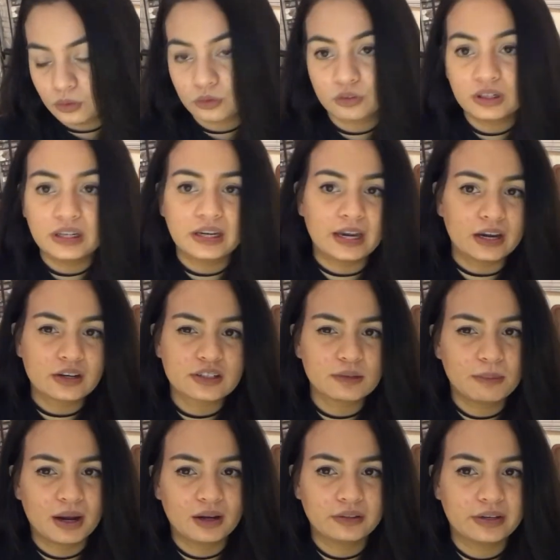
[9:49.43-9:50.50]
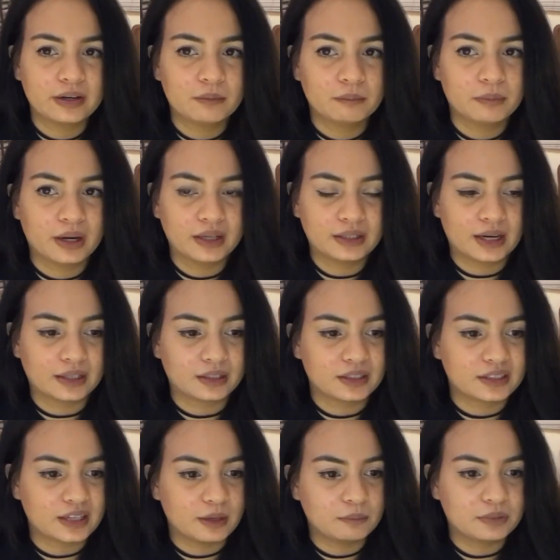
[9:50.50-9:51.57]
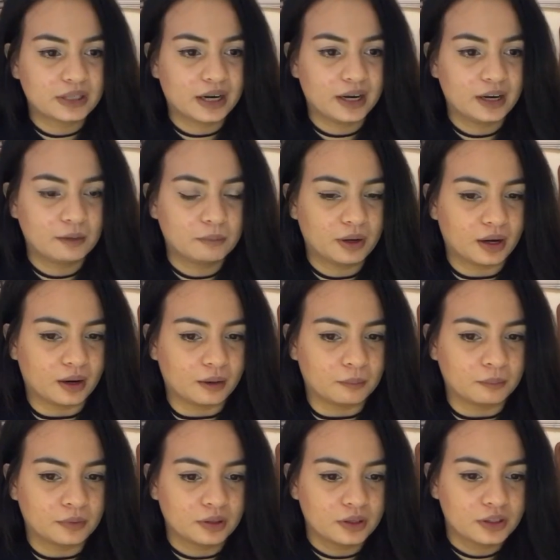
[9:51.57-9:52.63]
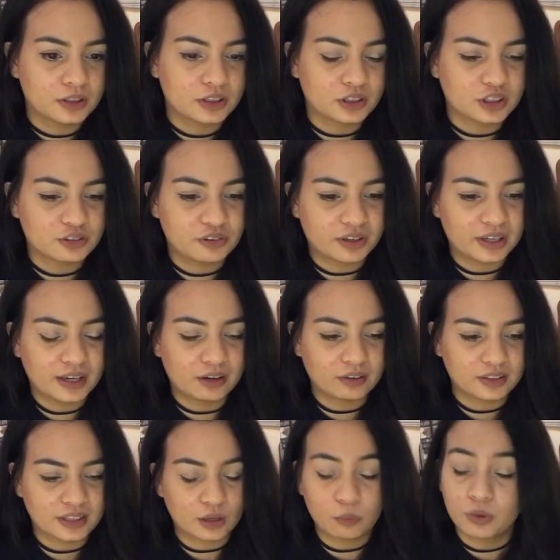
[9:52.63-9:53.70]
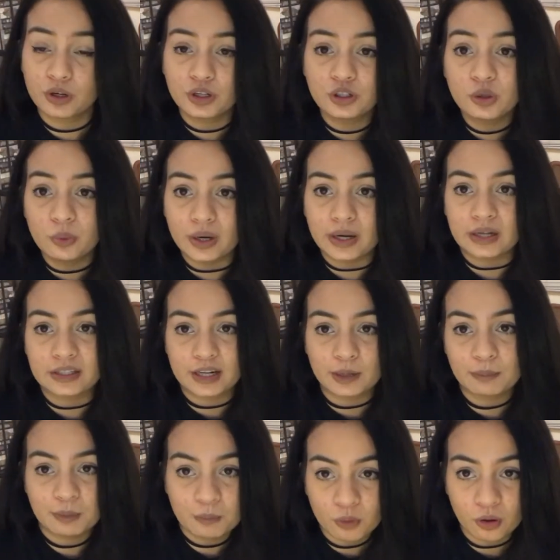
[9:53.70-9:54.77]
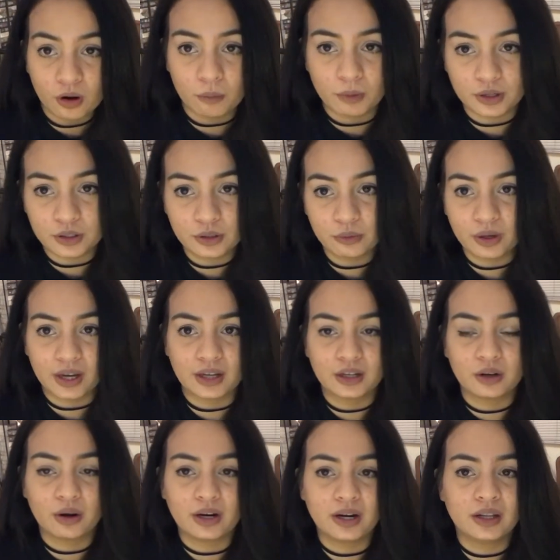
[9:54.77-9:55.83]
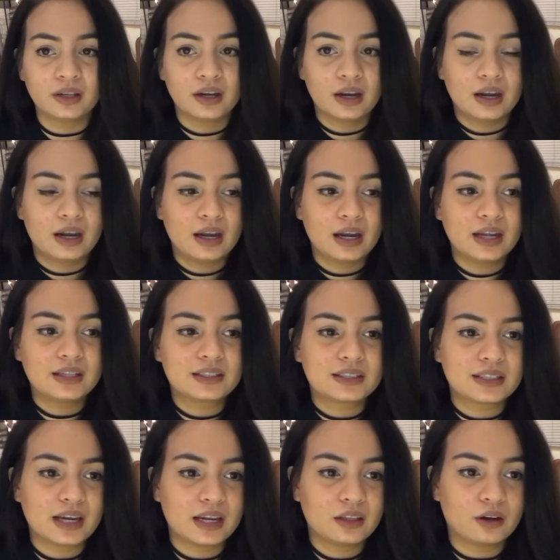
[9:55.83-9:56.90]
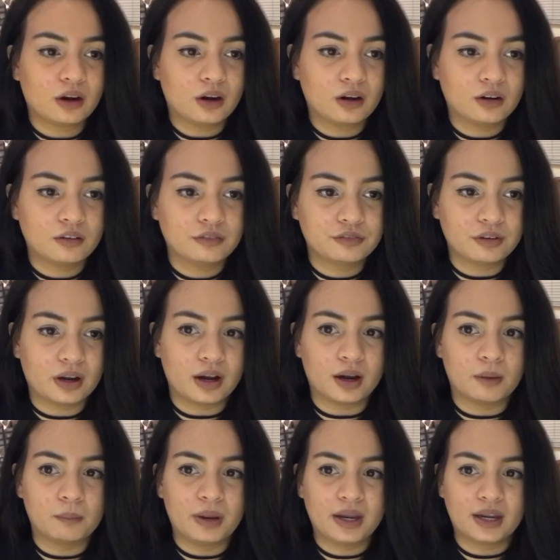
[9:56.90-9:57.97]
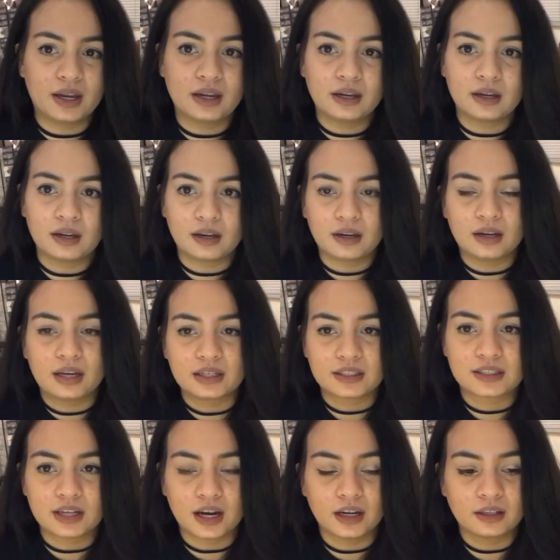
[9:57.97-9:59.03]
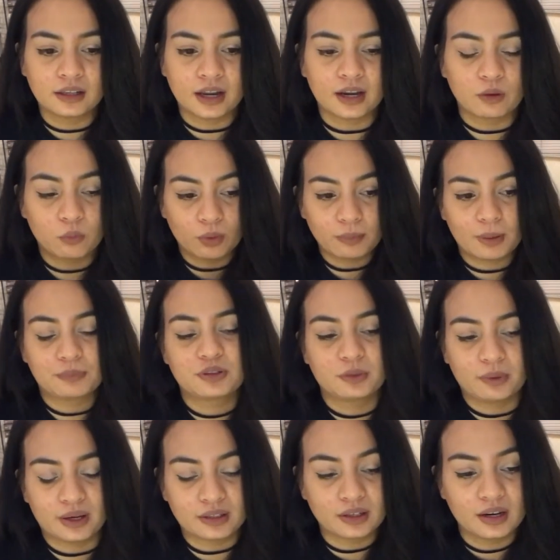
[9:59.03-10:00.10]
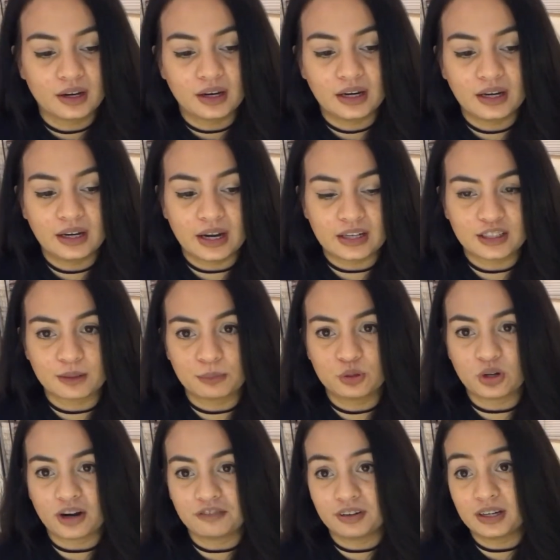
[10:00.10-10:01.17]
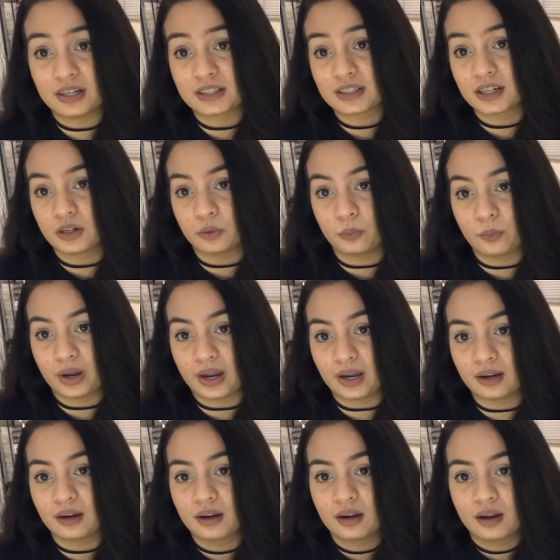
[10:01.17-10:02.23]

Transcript: really cares about him, but at the same time starts freaking out. It's like, what are you doing? Tell me more what you're doing, you know. And then instead of making his son like warm up to it, he ends up driving his son away.